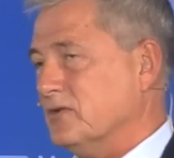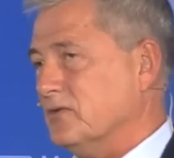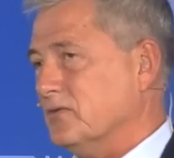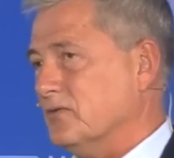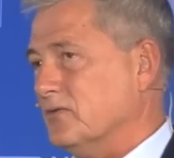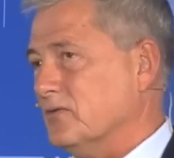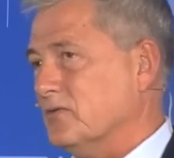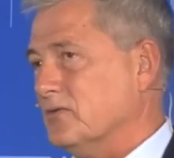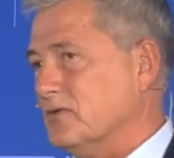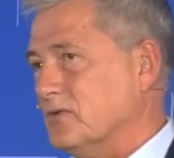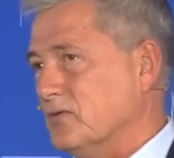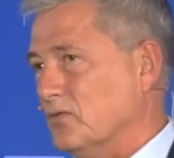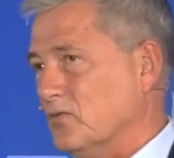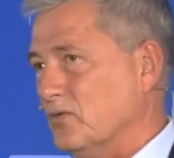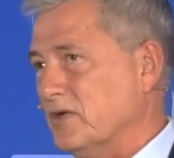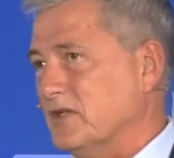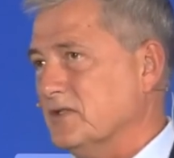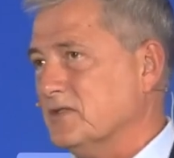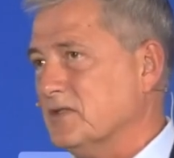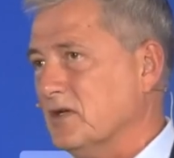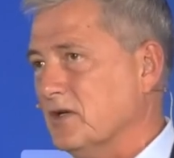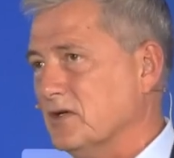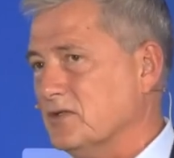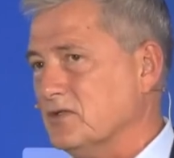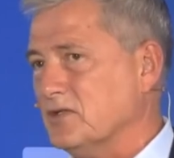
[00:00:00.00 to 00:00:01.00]
to, to
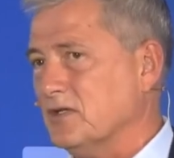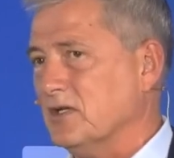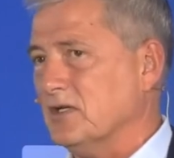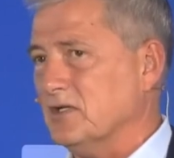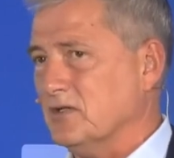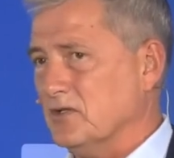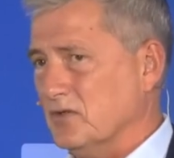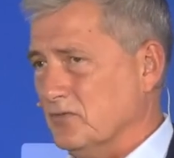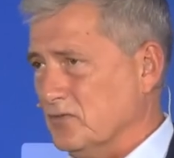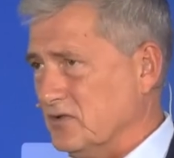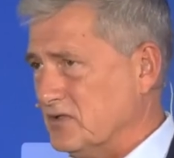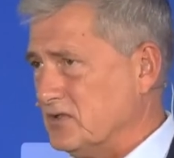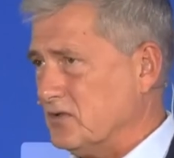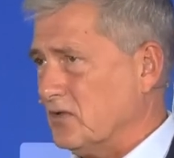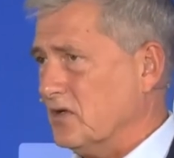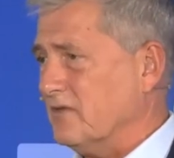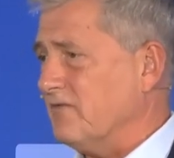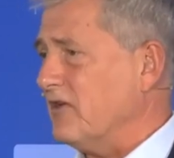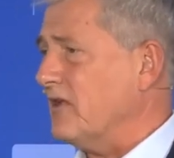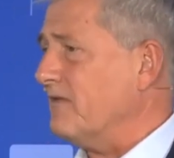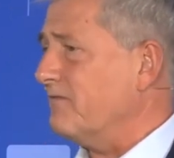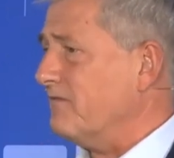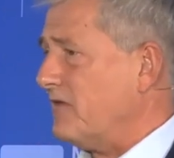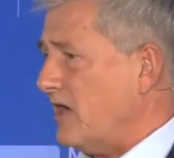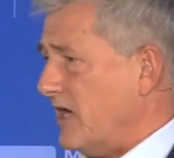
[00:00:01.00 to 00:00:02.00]
research it and do a
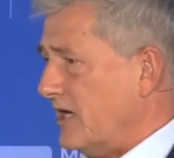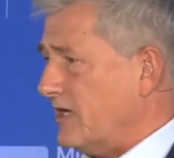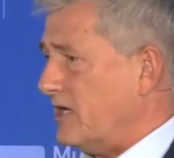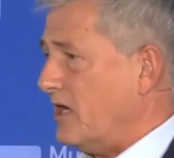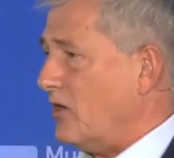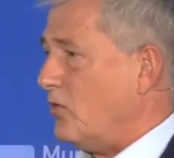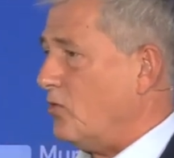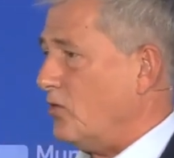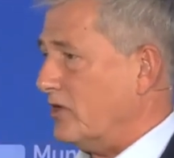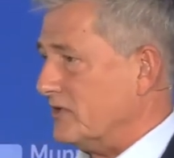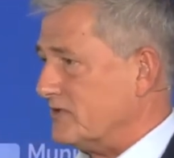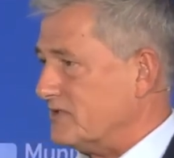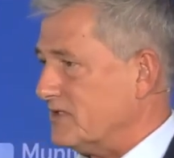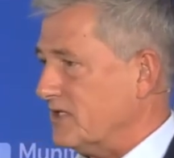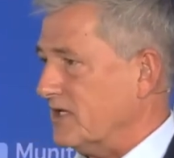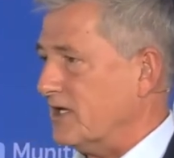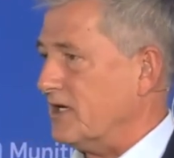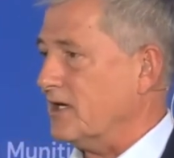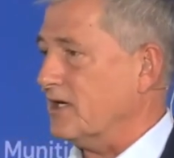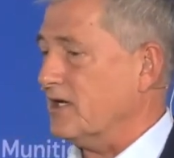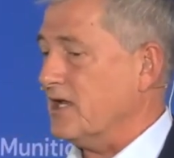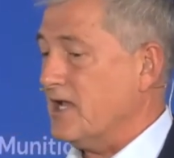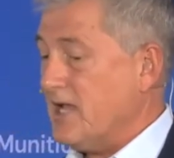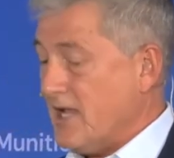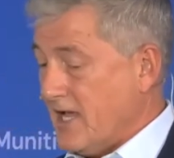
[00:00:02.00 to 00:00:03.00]
survey and find out what's
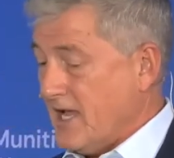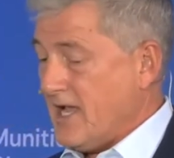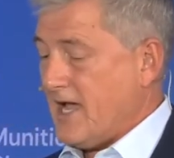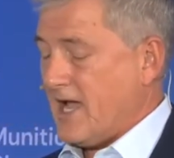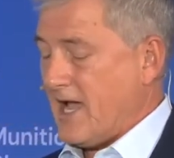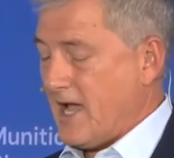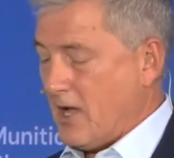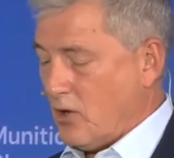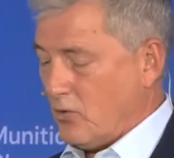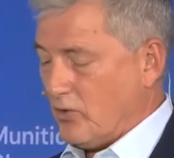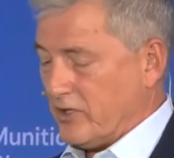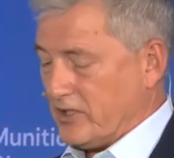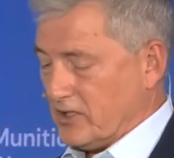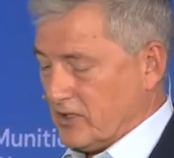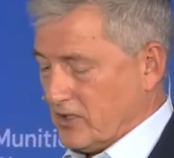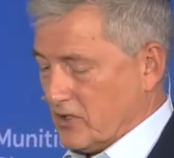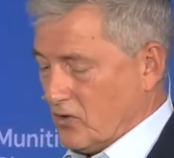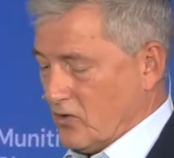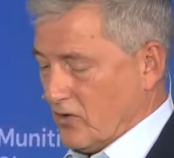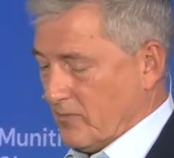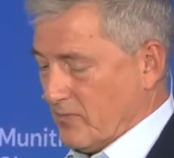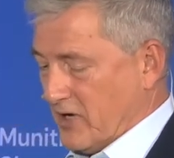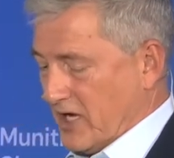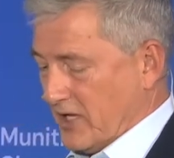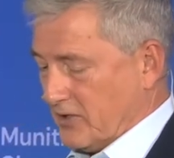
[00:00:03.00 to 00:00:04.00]
there and how we can
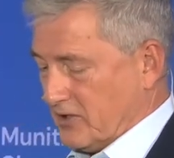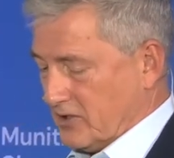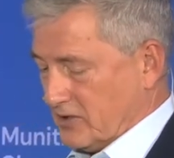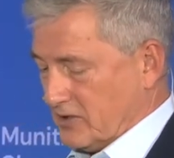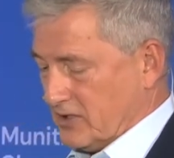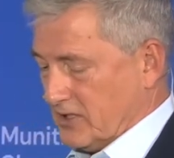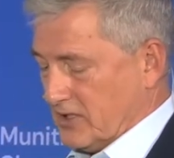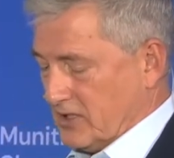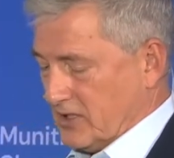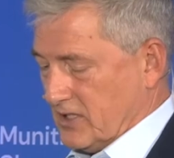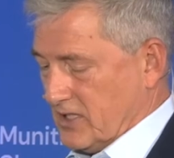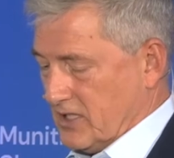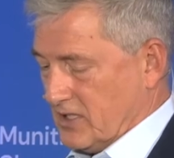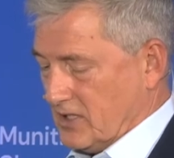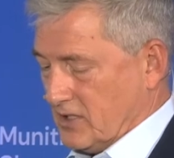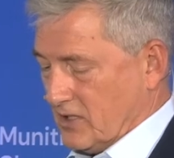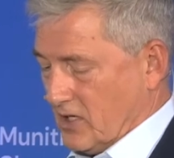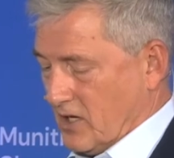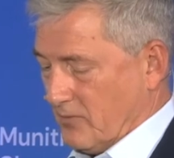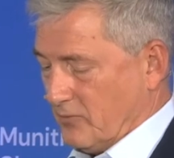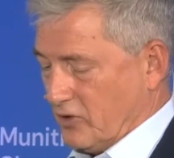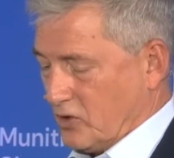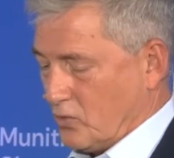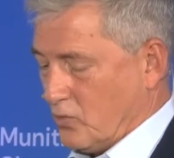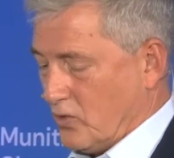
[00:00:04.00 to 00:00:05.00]
go about it in an
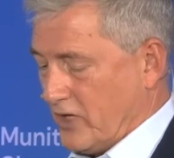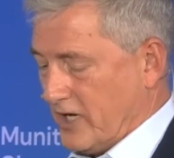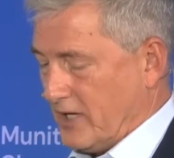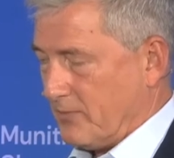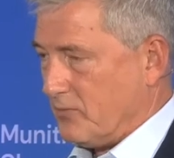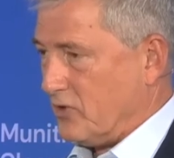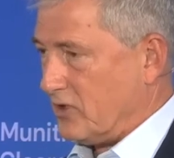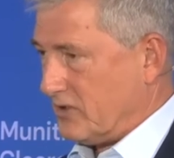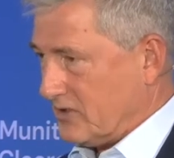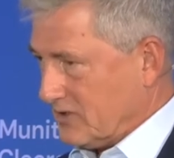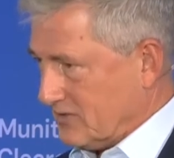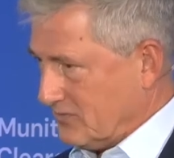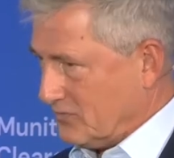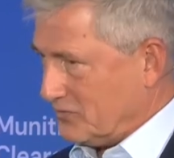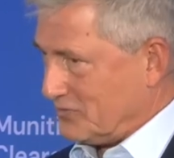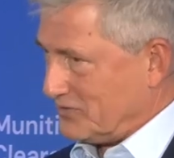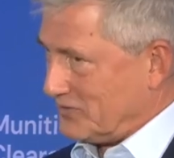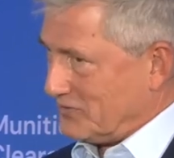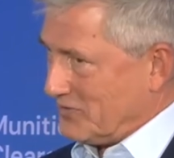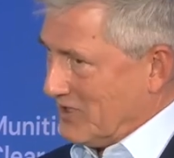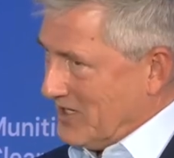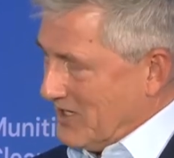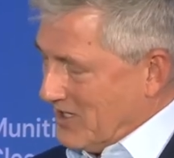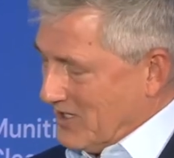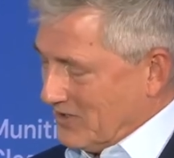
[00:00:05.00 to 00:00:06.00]
economic way. But
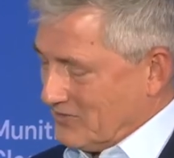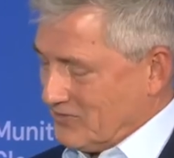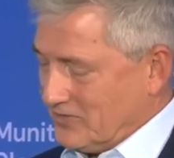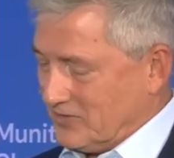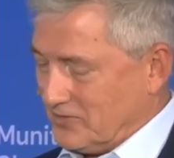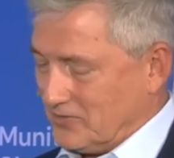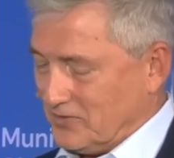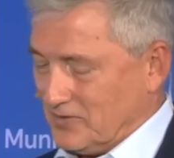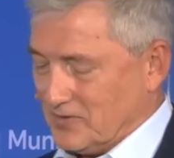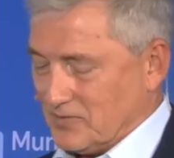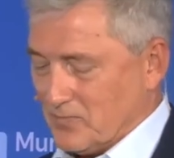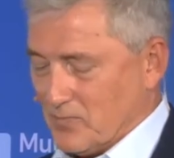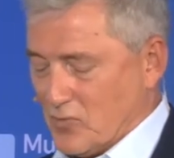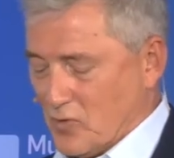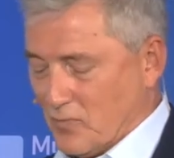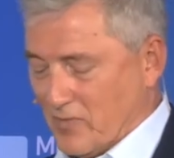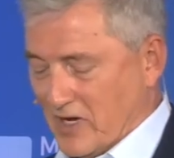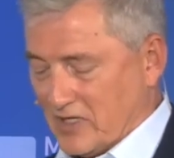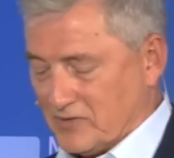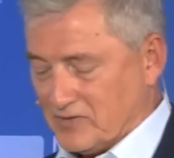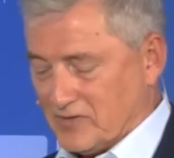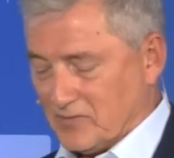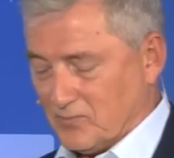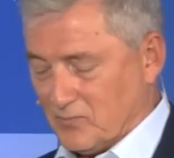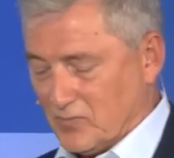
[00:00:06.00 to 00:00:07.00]
there's clearly
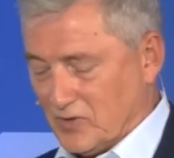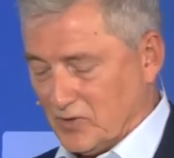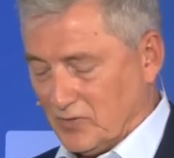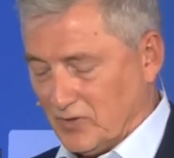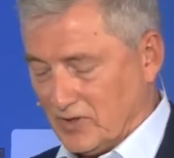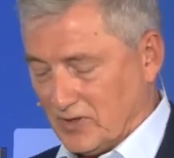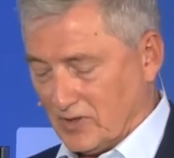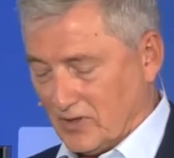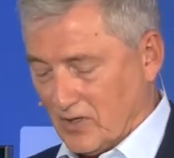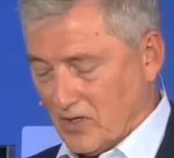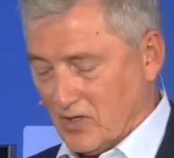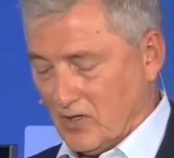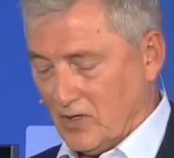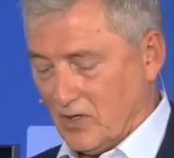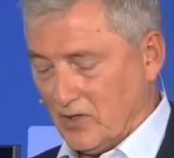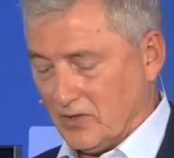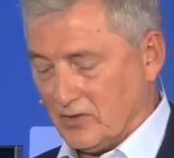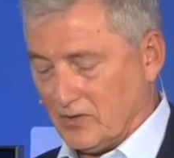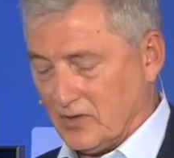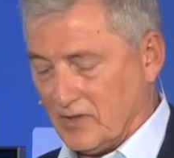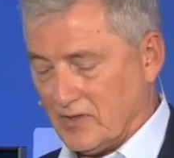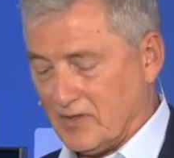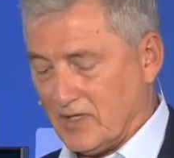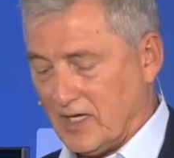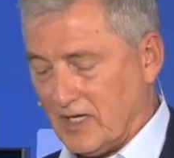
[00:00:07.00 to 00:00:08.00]
momentum building
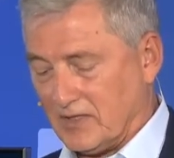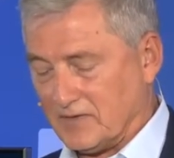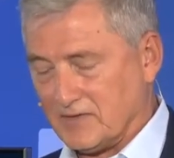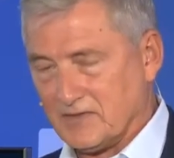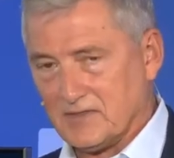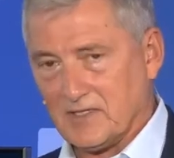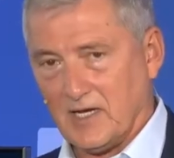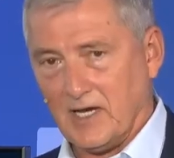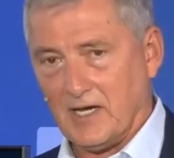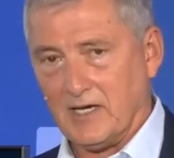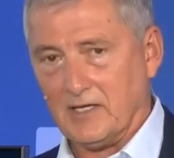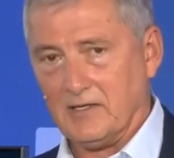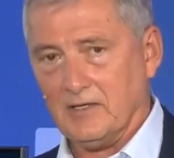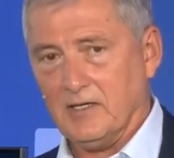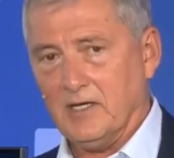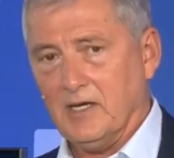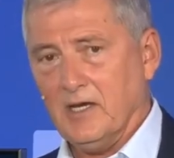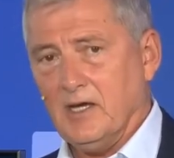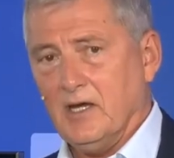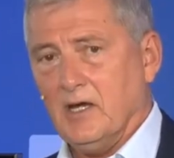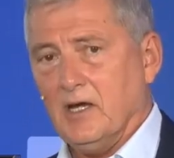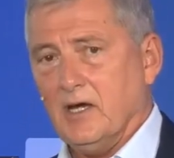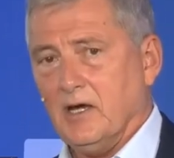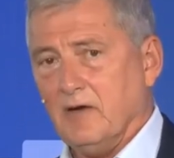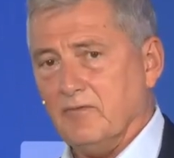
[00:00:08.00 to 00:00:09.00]
on that side
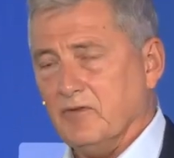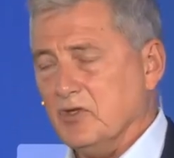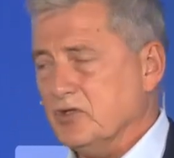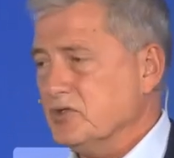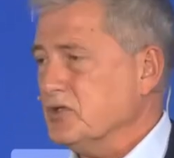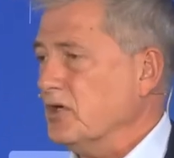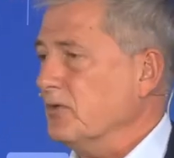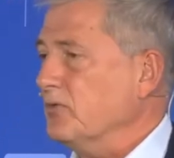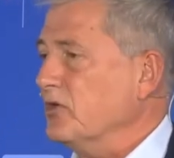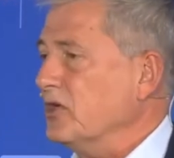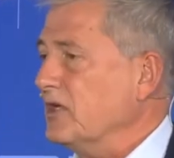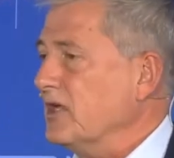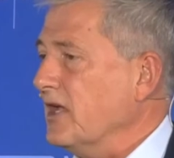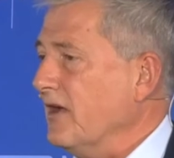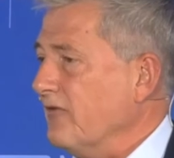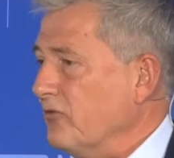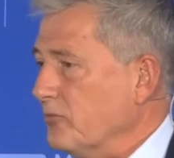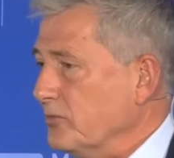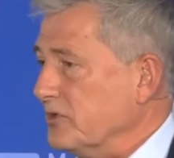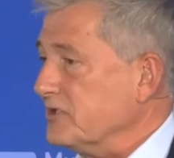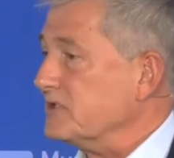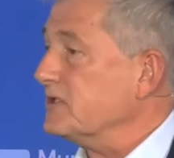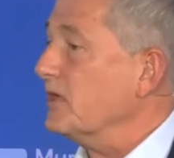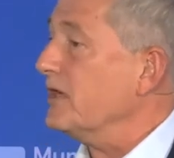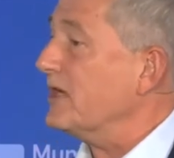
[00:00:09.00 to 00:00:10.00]
of the German
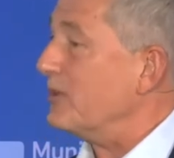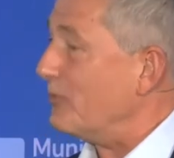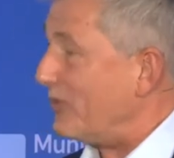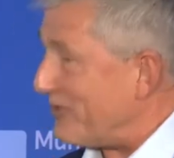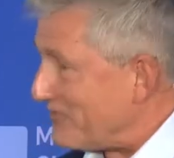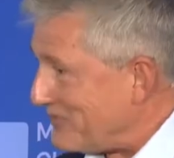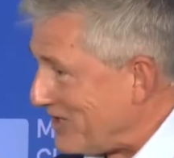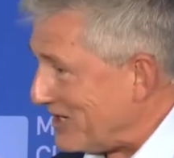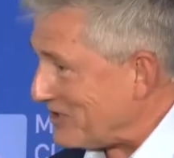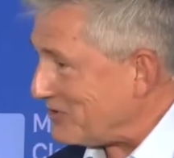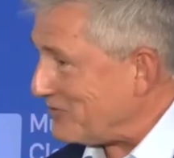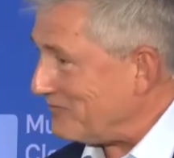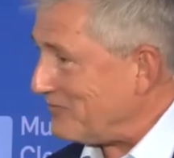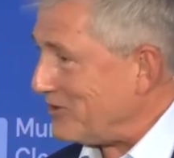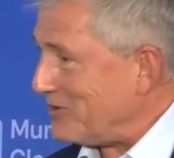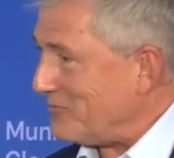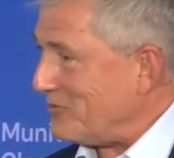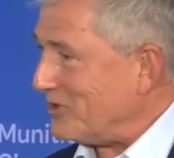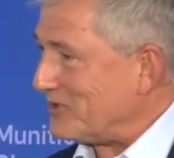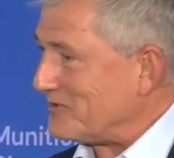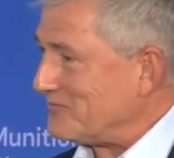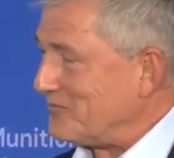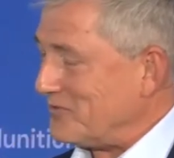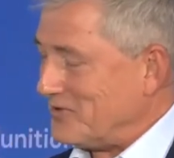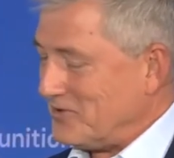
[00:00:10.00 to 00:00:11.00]
government. So anyway, thank you very
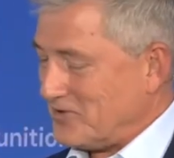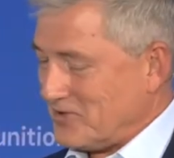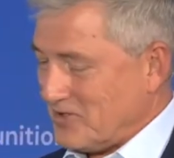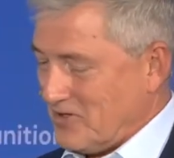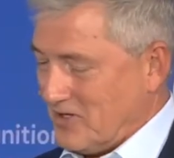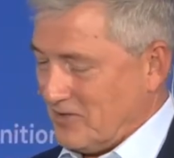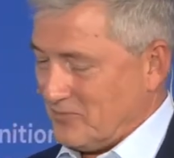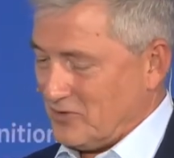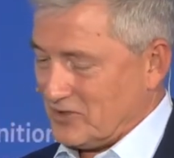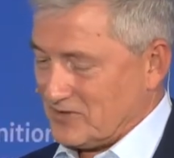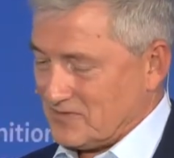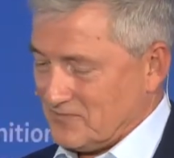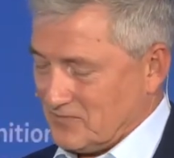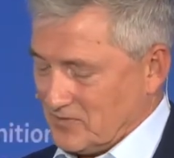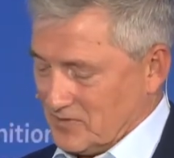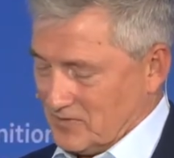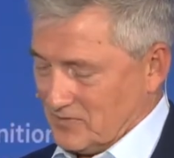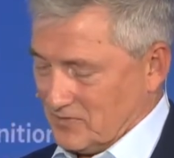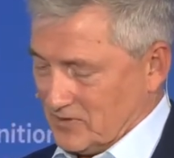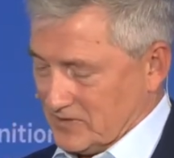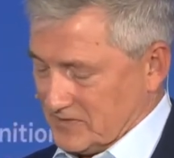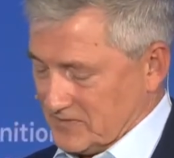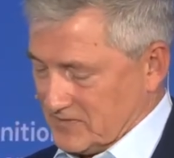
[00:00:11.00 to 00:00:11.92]
much for your comments, for your